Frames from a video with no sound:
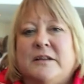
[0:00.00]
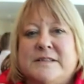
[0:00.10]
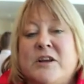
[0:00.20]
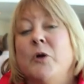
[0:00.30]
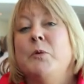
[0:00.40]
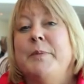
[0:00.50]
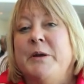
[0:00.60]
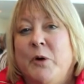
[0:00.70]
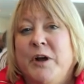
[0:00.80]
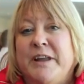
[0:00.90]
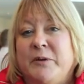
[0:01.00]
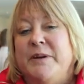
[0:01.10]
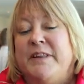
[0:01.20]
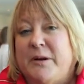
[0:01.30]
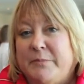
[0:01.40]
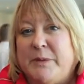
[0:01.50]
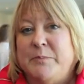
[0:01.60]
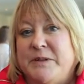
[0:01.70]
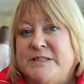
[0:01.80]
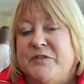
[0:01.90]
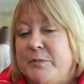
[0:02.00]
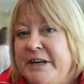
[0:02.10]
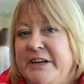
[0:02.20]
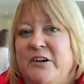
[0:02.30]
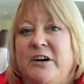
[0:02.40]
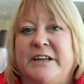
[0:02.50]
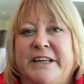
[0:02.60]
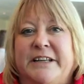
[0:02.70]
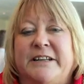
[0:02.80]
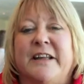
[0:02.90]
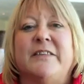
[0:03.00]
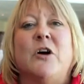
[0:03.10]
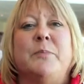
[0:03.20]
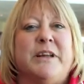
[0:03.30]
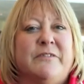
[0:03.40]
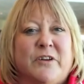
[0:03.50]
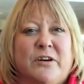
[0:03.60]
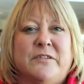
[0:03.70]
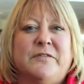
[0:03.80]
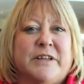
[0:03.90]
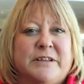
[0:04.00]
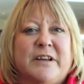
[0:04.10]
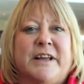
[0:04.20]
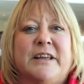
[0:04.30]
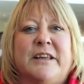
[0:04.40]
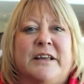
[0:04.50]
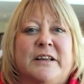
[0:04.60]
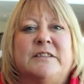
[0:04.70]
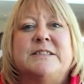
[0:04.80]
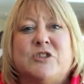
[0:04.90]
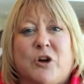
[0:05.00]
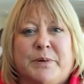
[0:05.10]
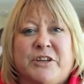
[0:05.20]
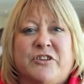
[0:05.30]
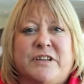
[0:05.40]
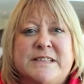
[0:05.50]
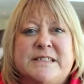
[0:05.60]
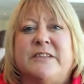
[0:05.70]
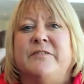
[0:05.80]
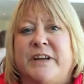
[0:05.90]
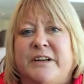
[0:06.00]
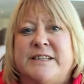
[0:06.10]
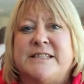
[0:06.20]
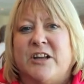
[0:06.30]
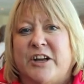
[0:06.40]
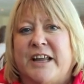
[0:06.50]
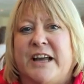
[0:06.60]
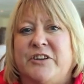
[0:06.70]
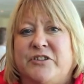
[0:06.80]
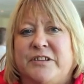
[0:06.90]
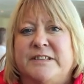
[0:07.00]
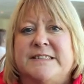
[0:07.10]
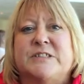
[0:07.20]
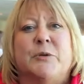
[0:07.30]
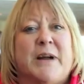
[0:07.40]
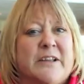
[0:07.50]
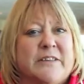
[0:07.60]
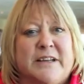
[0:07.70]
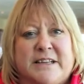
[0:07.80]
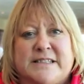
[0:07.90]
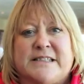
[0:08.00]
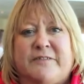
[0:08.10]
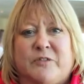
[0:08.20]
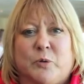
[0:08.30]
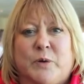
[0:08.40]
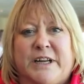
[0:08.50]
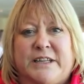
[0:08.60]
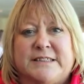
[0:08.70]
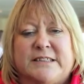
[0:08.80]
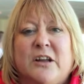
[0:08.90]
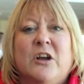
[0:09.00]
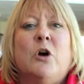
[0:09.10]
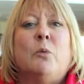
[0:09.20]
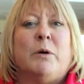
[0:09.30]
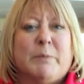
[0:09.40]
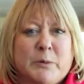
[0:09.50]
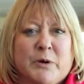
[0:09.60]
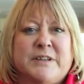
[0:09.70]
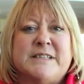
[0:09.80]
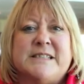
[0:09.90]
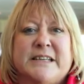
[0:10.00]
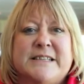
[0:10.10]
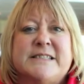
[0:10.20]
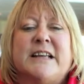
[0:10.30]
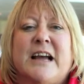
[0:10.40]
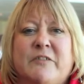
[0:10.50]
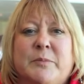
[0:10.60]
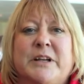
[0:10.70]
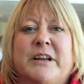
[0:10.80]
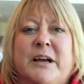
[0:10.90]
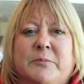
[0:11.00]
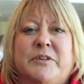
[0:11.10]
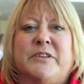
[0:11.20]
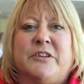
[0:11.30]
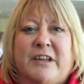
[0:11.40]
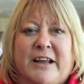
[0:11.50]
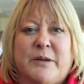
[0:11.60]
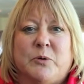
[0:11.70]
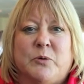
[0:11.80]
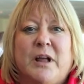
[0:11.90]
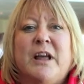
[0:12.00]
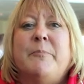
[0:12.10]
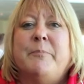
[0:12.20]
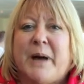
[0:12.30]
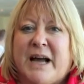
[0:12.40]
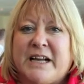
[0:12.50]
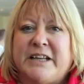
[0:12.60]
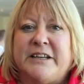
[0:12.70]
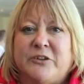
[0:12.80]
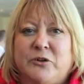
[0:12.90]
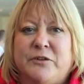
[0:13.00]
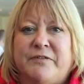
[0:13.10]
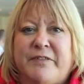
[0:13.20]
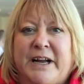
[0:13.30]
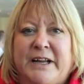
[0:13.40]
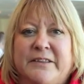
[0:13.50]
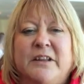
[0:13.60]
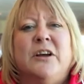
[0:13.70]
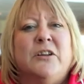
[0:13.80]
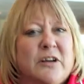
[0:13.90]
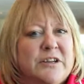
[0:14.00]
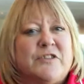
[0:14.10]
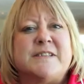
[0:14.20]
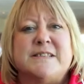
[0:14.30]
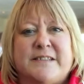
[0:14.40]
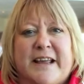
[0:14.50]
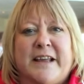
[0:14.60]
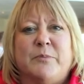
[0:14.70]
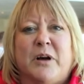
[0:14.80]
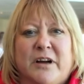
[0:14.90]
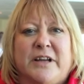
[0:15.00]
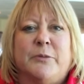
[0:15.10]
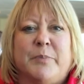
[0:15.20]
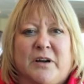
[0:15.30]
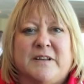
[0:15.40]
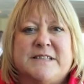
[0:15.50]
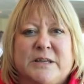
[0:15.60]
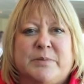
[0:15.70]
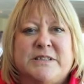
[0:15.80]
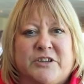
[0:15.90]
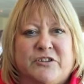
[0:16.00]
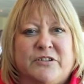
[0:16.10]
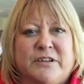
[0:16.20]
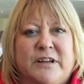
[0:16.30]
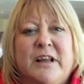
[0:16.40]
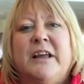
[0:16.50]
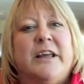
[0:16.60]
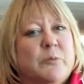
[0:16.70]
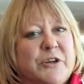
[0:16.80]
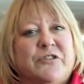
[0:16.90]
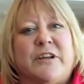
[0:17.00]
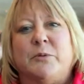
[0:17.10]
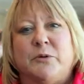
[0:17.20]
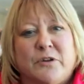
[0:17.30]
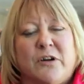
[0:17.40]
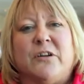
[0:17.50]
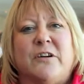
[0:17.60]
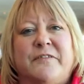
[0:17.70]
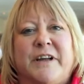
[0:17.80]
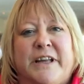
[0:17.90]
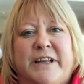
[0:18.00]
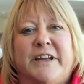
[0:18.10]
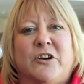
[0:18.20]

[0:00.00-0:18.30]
So we'll be working with our members from here on in, and they'll be involved in taking stoppages in various locations throughout the next several weeks. What we want to see is the government come to the table, bargain in good faith, not just stand behind a policy position in which they will not offer any